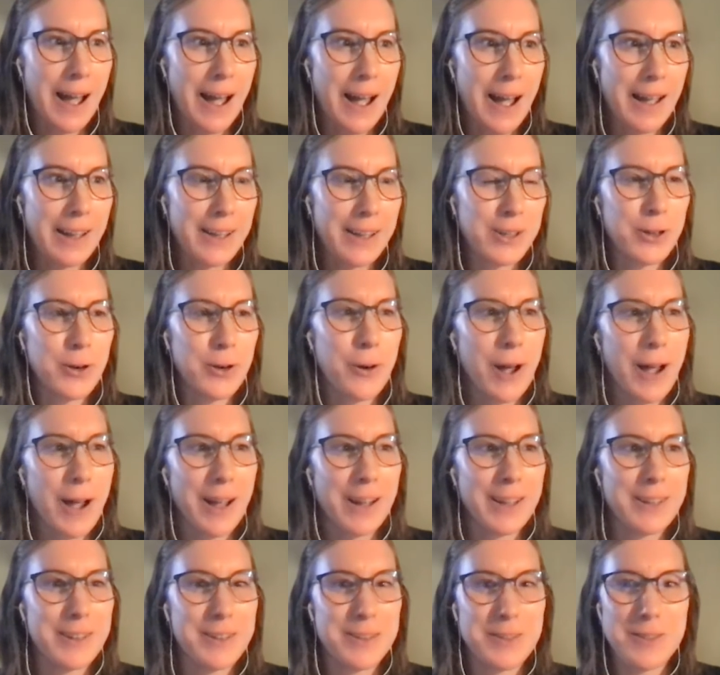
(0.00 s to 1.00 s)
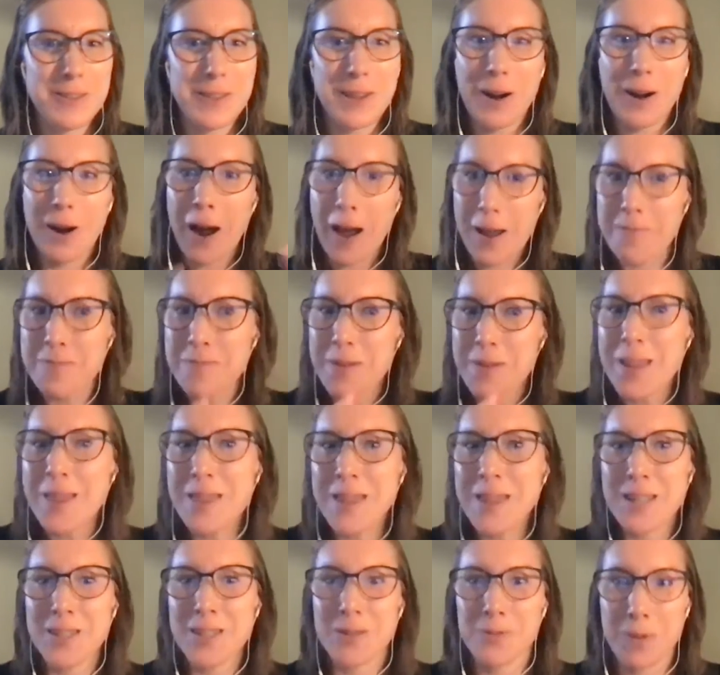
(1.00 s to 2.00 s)
there had
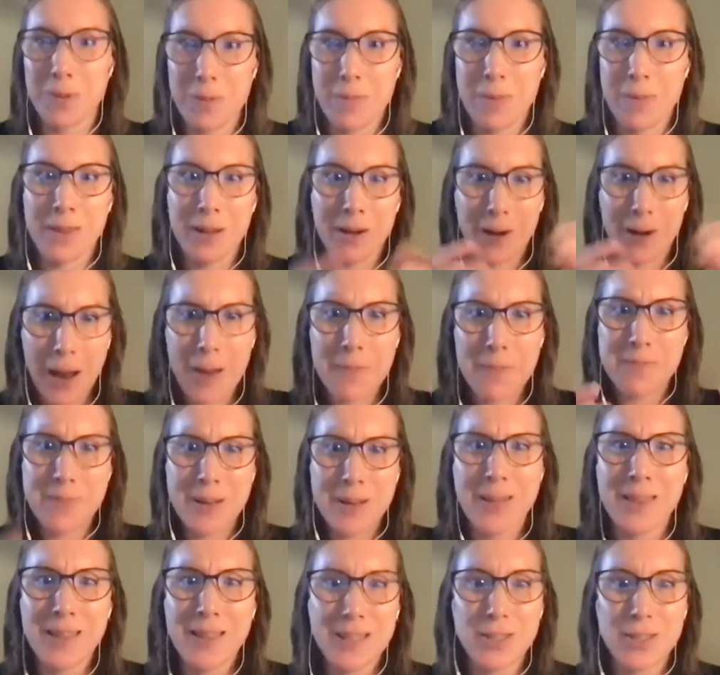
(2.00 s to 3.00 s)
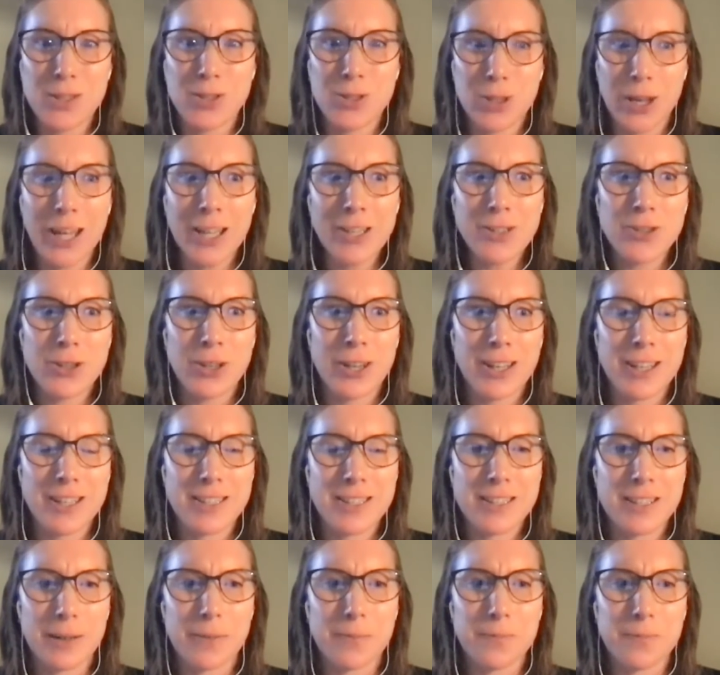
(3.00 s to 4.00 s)
been these women, there had been these
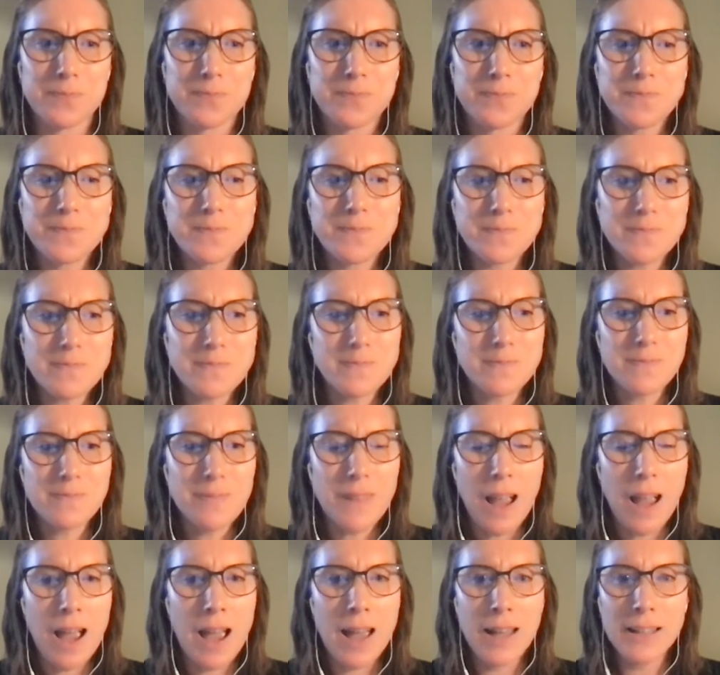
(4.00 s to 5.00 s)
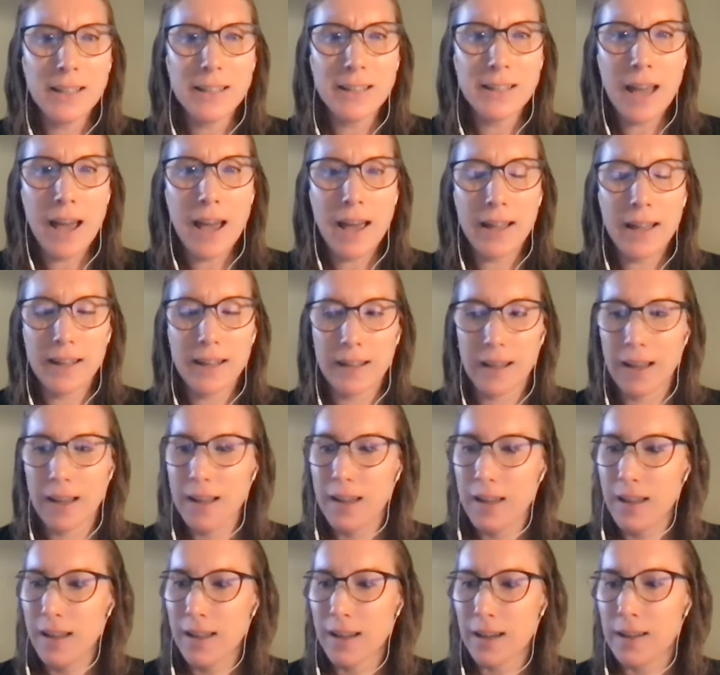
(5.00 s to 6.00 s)
changes, and yet
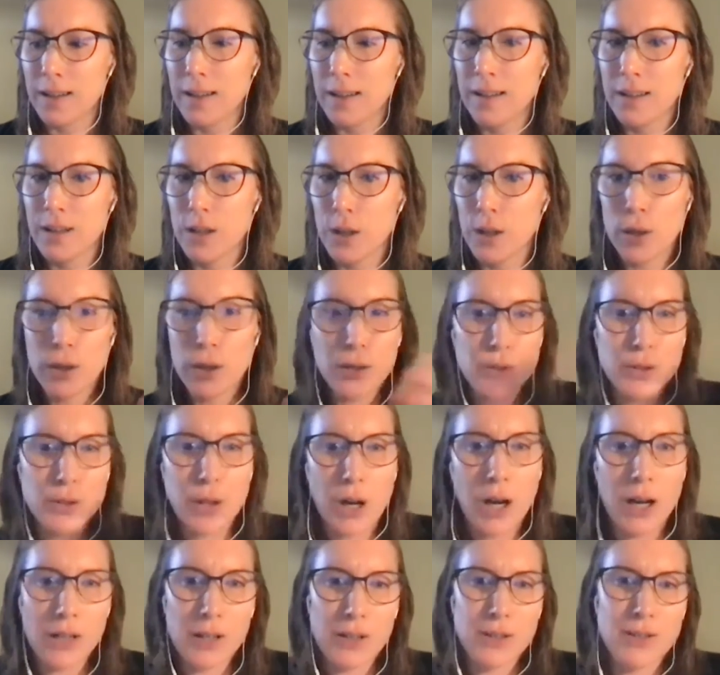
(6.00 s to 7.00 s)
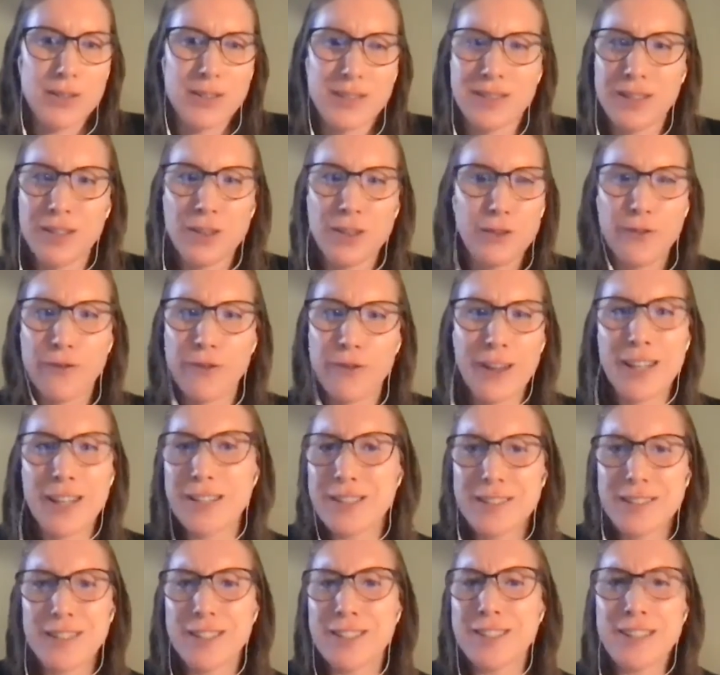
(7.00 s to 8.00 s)
her daughter still
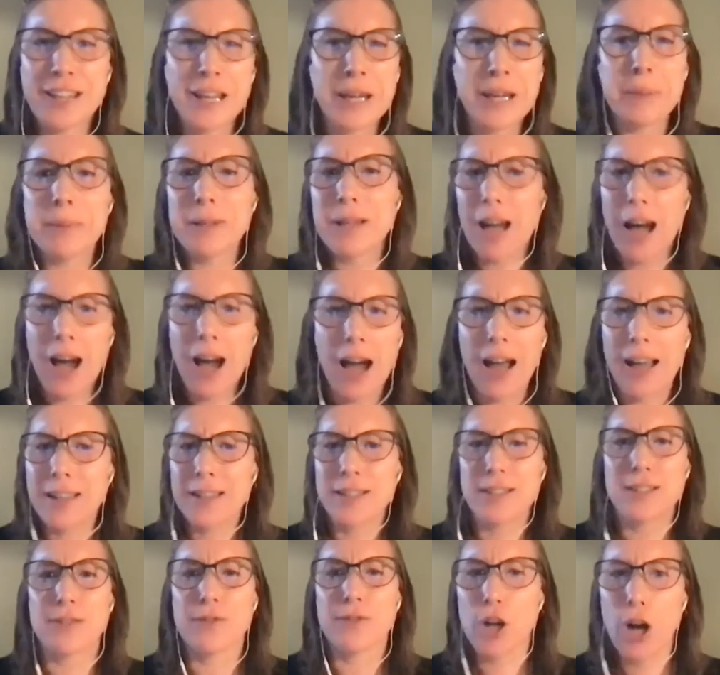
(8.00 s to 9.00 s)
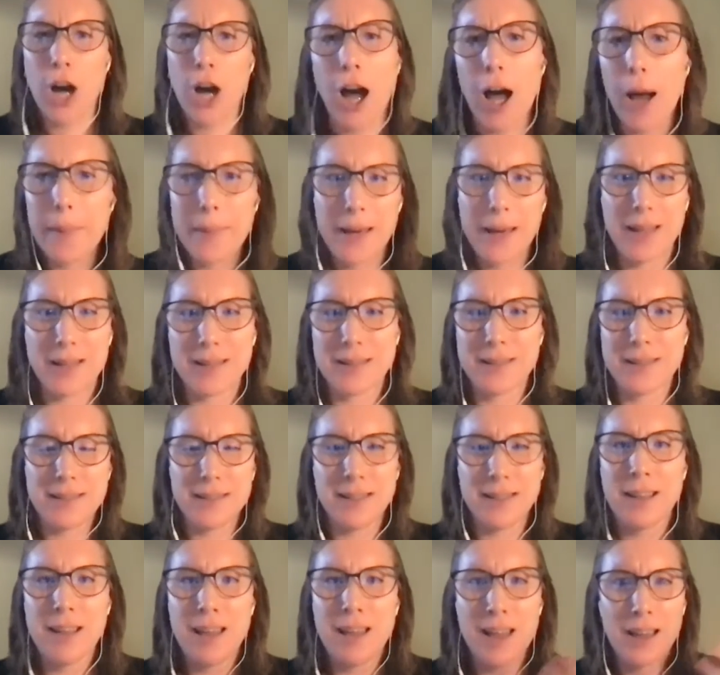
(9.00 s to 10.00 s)
faced the same kinds of
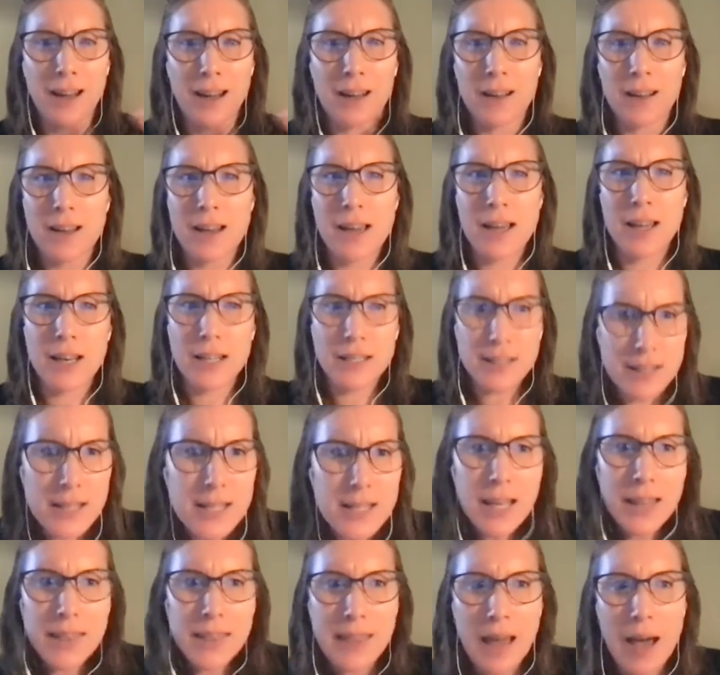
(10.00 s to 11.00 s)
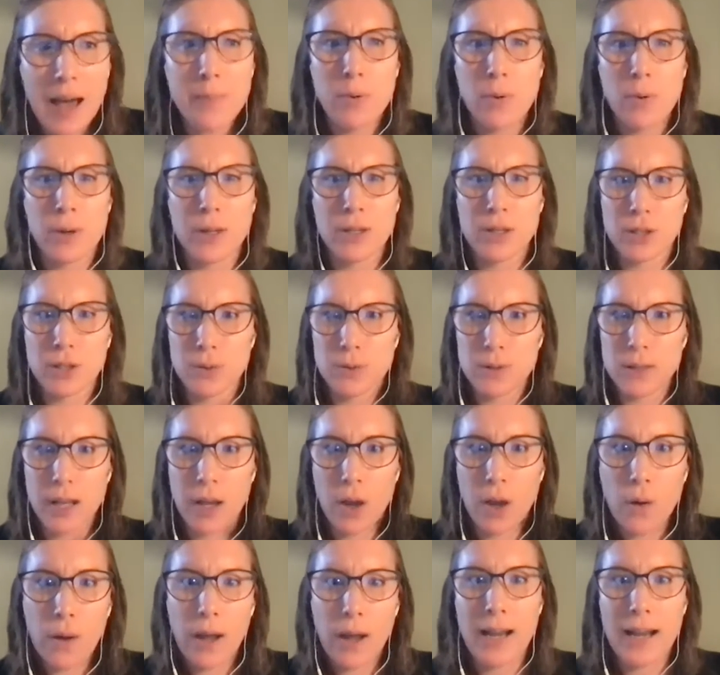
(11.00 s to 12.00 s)
comments. And I think at that point she was
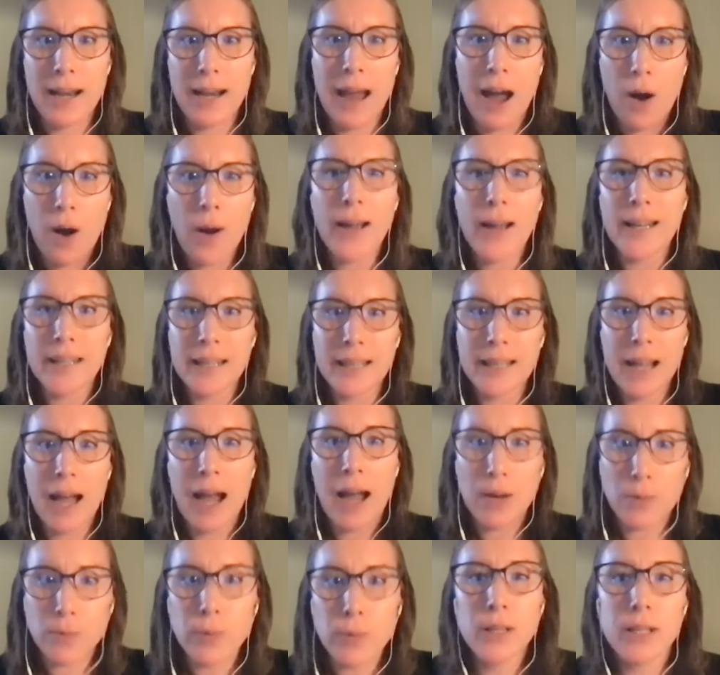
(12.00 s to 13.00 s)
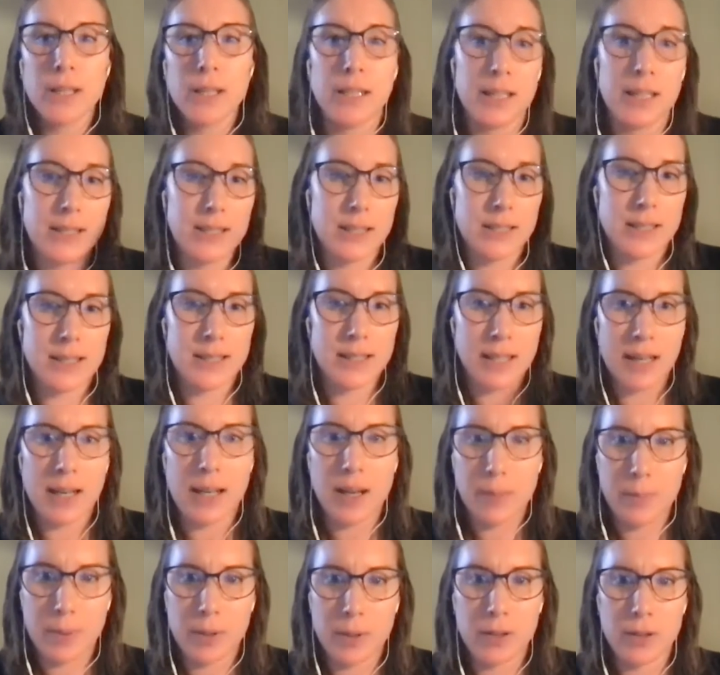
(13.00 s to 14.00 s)
like, okay, now I really need to
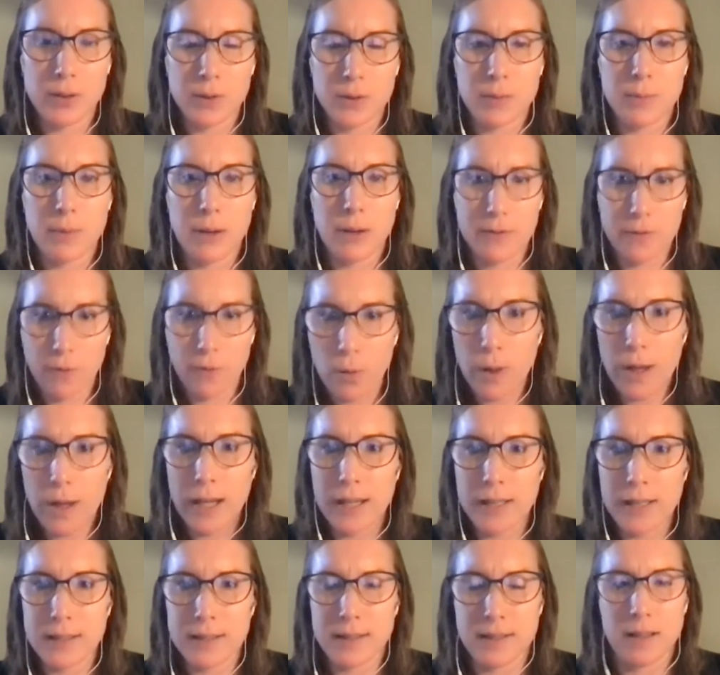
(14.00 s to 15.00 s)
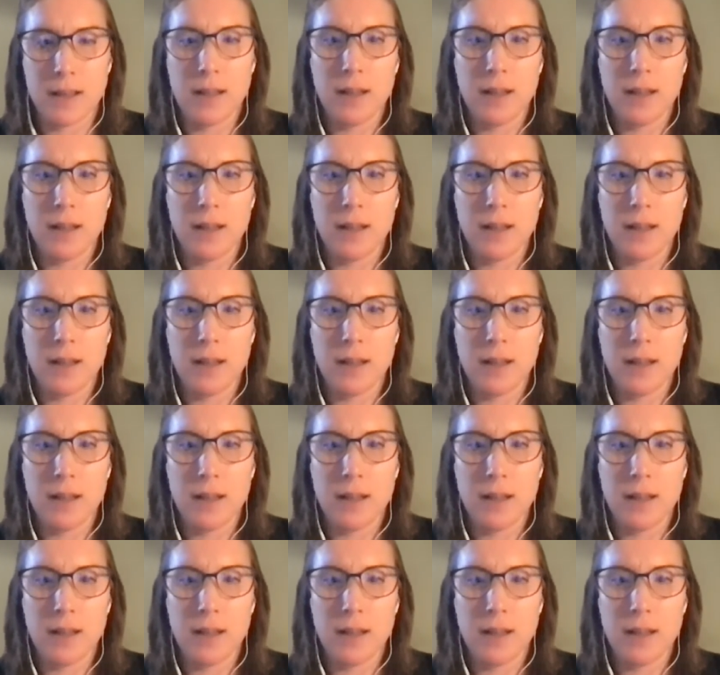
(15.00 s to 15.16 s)
stand up and use my voice,